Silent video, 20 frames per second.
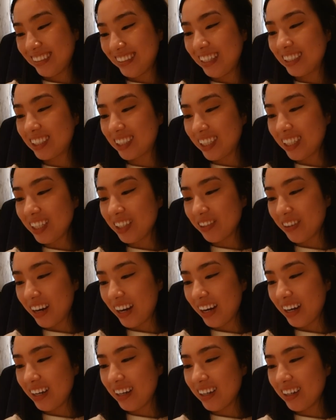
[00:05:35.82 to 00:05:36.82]
It's good,
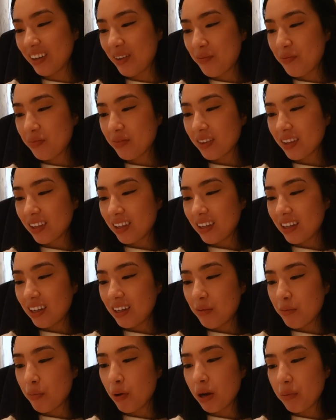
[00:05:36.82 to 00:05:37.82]
right?
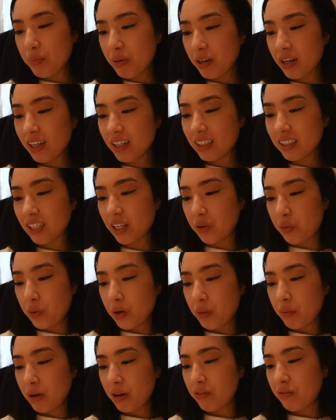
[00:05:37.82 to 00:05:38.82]
Bread pudding is like one
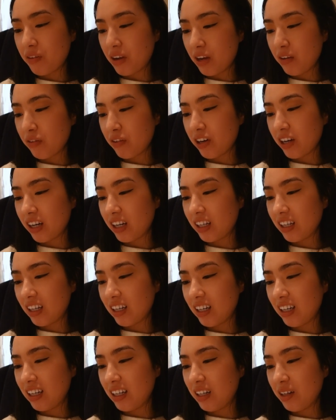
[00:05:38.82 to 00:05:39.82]
of my favorite
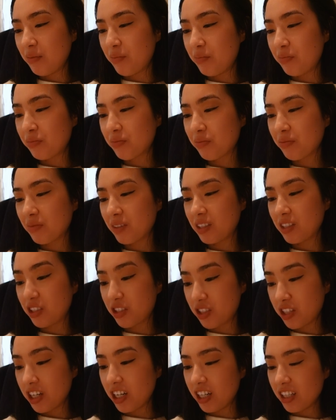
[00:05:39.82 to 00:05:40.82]

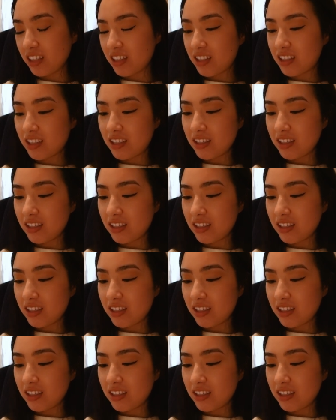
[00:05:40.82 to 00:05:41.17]
desserts.